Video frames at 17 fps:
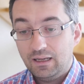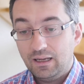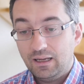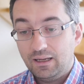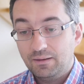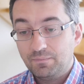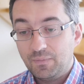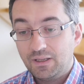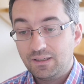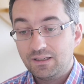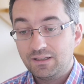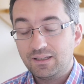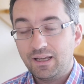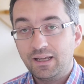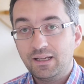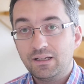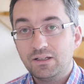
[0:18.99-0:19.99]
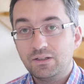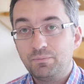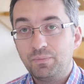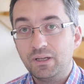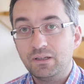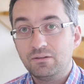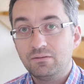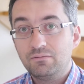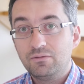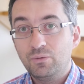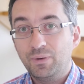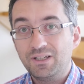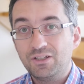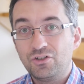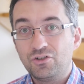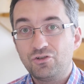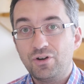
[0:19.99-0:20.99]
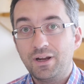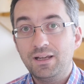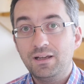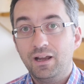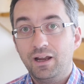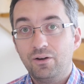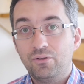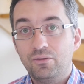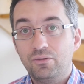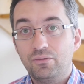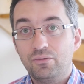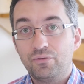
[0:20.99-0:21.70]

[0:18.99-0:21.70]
In design, it's been quite striking